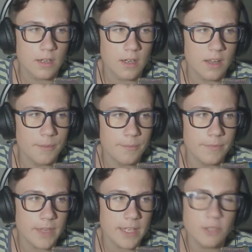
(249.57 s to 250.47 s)
Um,
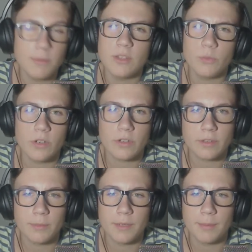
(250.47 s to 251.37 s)
and you mean the world
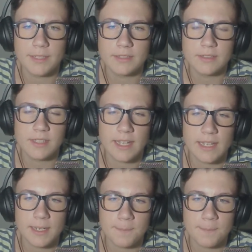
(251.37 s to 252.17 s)
to me, because it's like,